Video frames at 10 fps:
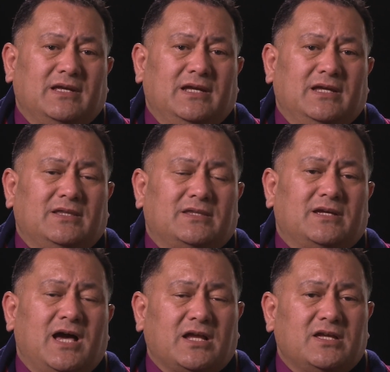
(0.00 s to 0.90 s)
And
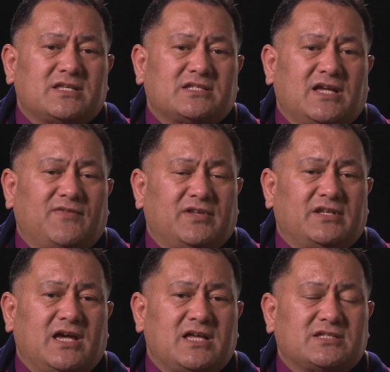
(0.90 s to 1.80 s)
the haka itself, the
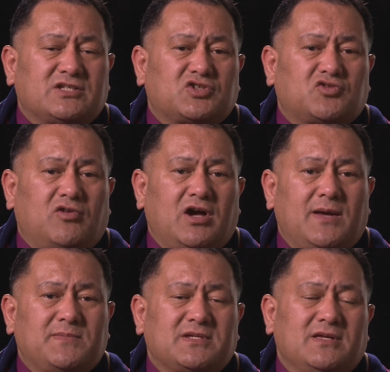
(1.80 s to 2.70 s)
dance,
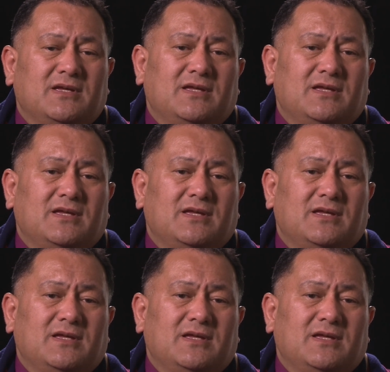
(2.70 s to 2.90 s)
describes